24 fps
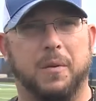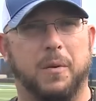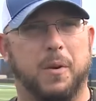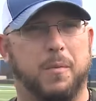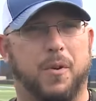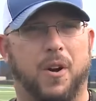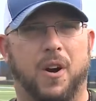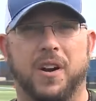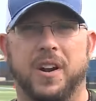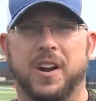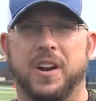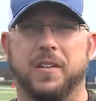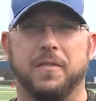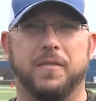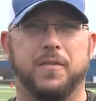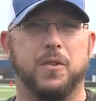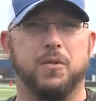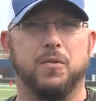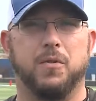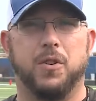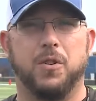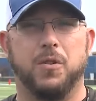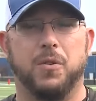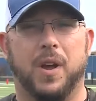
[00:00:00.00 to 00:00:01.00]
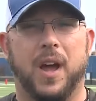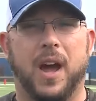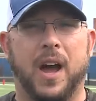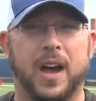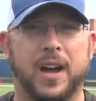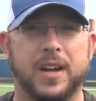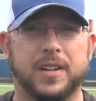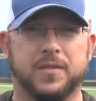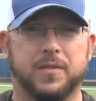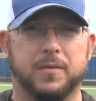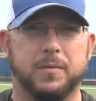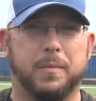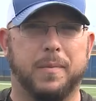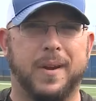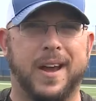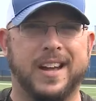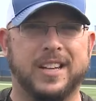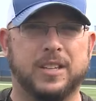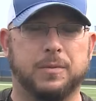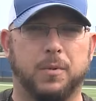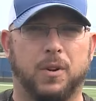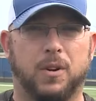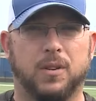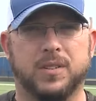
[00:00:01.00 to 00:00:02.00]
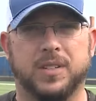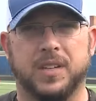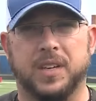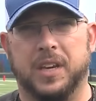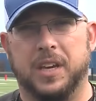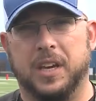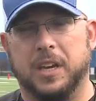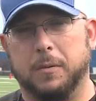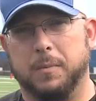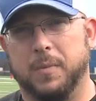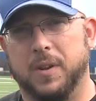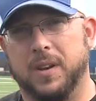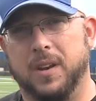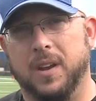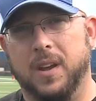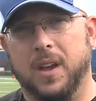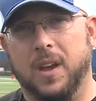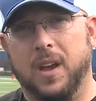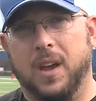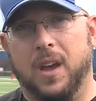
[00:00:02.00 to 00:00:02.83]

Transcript: We brought in a few new guys from the basketball team, and